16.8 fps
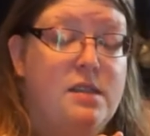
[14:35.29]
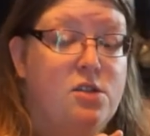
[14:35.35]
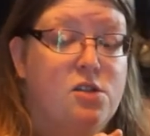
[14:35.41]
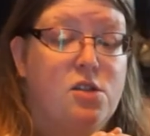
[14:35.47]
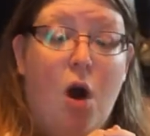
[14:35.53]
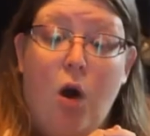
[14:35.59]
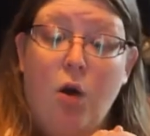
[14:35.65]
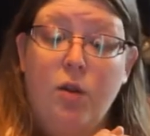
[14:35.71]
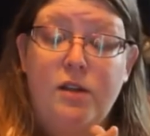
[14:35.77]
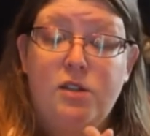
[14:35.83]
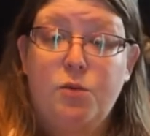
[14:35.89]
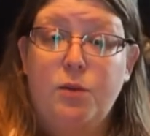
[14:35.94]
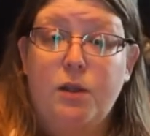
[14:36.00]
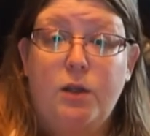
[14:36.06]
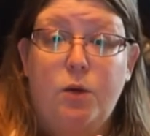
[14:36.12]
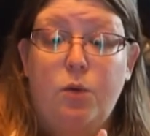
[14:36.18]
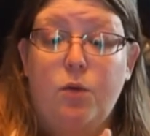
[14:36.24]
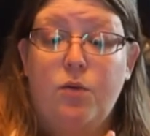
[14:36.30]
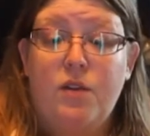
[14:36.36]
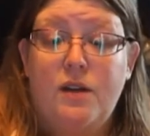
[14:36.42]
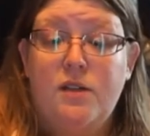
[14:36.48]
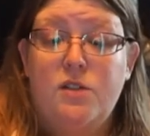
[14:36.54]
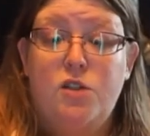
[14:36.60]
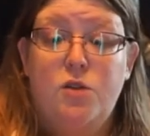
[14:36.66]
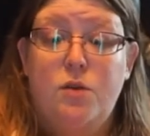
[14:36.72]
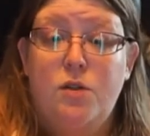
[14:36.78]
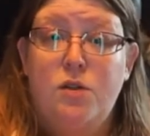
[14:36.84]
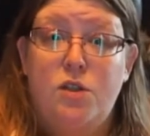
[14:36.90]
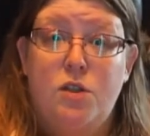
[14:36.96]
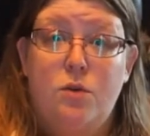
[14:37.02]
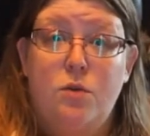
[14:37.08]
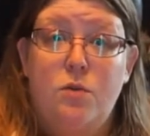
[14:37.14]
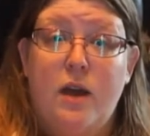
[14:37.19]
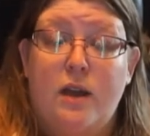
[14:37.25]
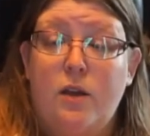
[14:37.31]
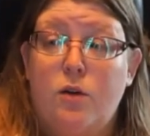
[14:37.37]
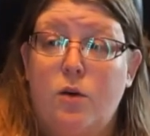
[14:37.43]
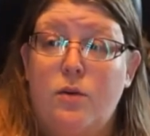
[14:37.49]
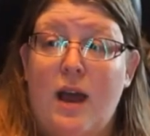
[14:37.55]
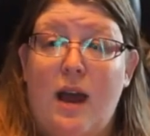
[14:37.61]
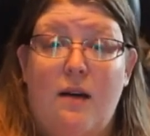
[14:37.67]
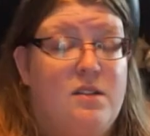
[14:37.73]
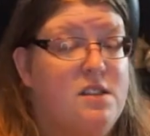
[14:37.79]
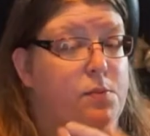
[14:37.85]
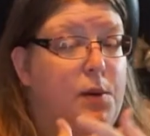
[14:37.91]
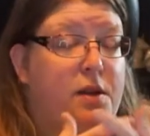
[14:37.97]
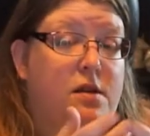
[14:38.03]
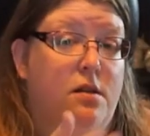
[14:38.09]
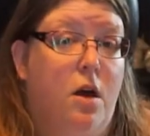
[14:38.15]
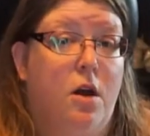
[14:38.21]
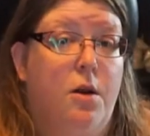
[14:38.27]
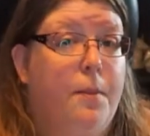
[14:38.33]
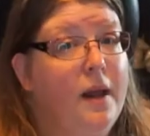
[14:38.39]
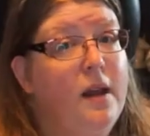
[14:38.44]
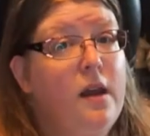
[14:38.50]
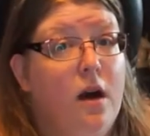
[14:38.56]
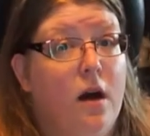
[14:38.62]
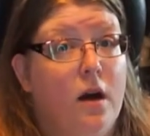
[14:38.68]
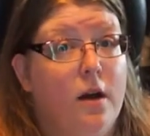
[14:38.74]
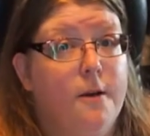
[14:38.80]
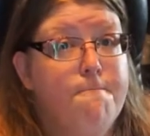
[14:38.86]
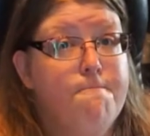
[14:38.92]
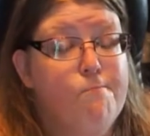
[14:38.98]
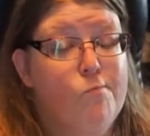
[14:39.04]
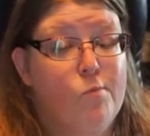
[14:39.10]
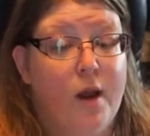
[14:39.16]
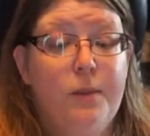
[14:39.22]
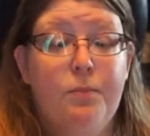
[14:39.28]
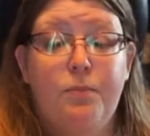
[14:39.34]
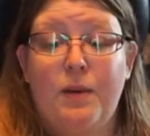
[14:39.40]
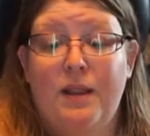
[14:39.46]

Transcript: There's all these really cool things you can do that you don't have to spend a lot of money on, right?